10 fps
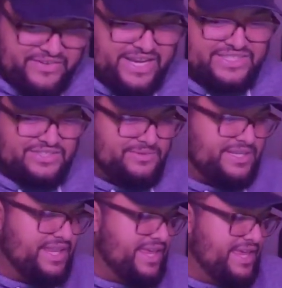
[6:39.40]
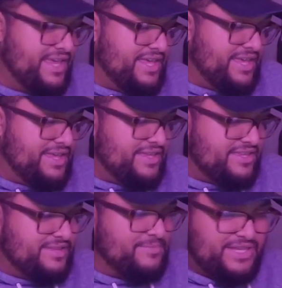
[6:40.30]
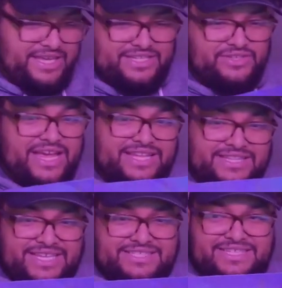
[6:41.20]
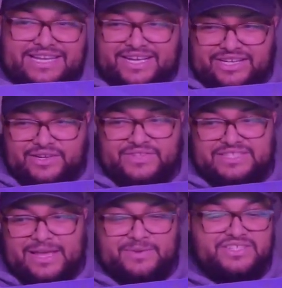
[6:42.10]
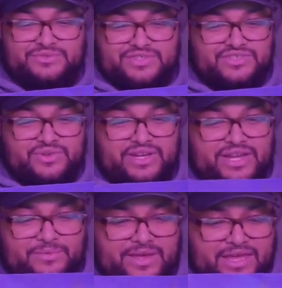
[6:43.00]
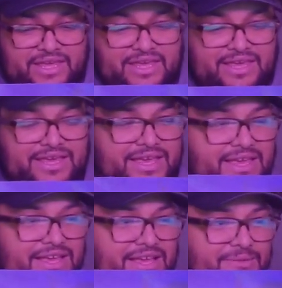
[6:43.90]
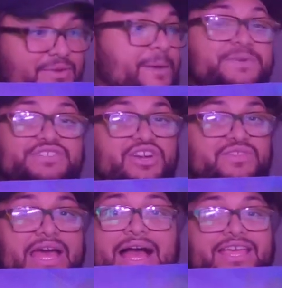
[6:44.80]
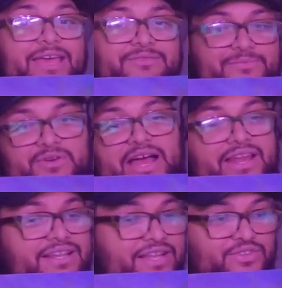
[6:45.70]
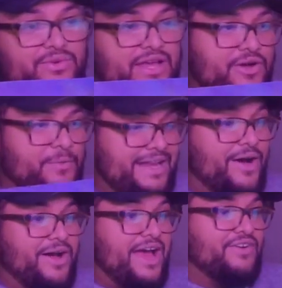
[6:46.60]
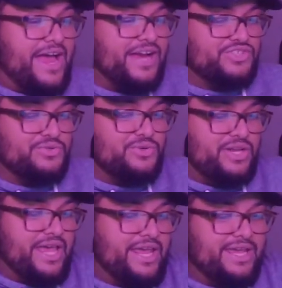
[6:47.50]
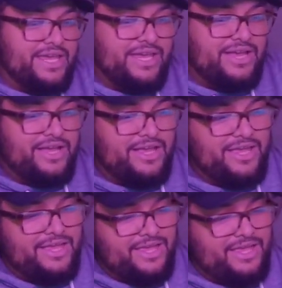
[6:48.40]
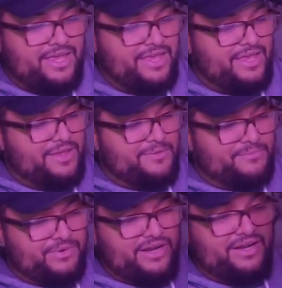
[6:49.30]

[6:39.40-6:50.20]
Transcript: an extra one. But yeah, so I had this and I cut off the top because it was destroyed anyway. But I preserved it. I kept it, bro. I did not throw it out. And now I have an actual, like, bro.